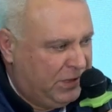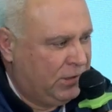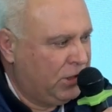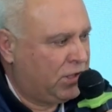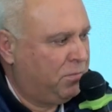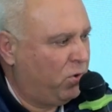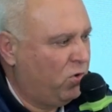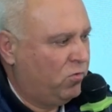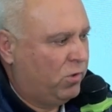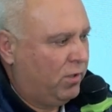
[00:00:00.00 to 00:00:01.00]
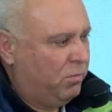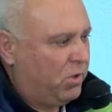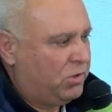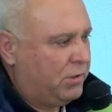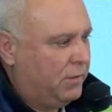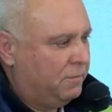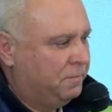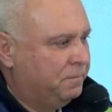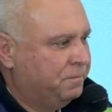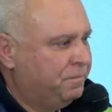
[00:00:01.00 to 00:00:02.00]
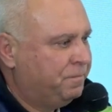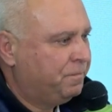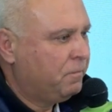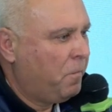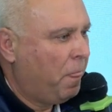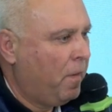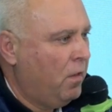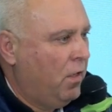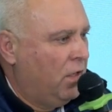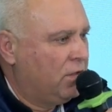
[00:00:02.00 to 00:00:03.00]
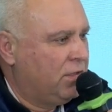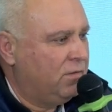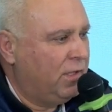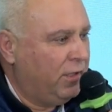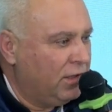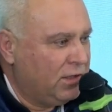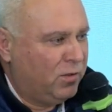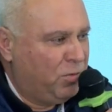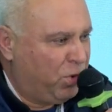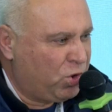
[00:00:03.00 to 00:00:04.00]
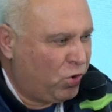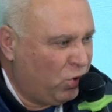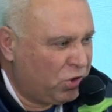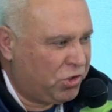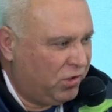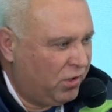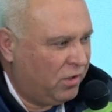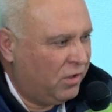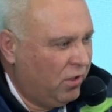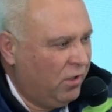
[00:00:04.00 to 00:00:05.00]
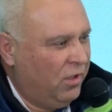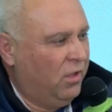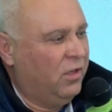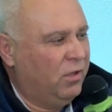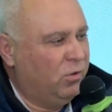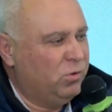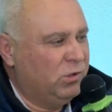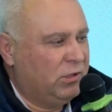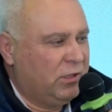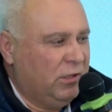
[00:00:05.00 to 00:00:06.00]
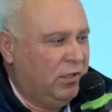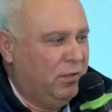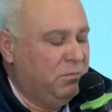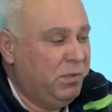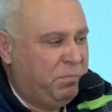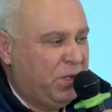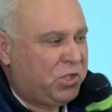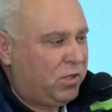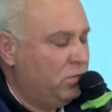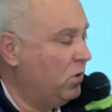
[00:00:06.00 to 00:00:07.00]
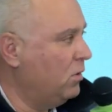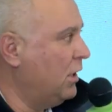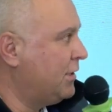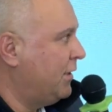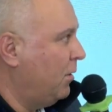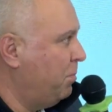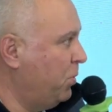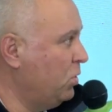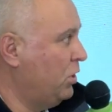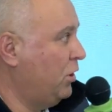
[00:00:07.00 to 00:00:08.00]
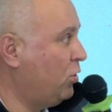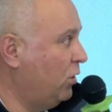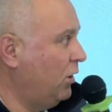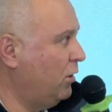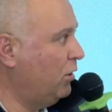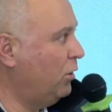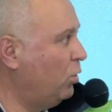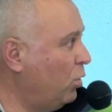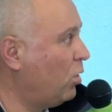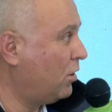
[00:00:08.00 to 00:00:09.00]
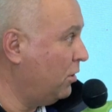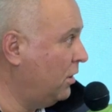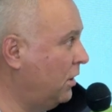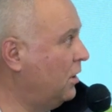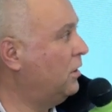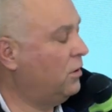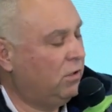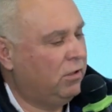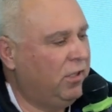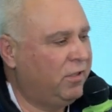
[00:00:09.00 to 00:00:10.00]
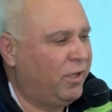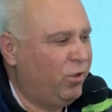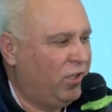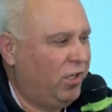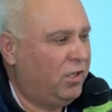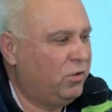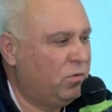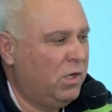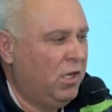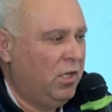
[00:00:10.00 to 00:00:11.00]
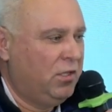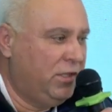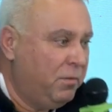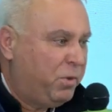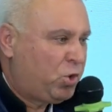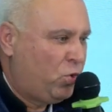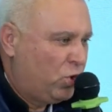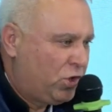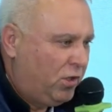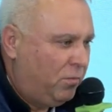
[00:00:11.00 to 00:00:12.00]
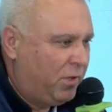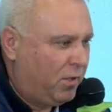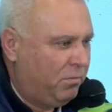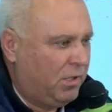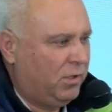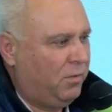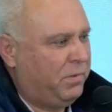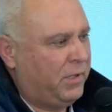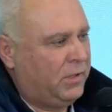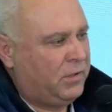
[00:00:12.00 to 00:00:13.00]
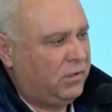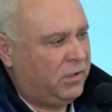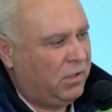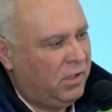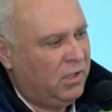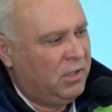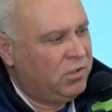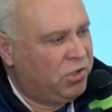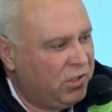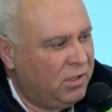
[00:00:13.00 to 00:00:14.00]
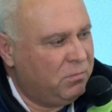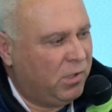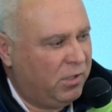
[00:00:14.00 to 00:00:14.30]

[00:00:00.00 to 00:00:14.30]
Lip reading: differentiate by sensorineural hair loss and the two other stages. The damage variants, it's first of all whether or not the eardrum is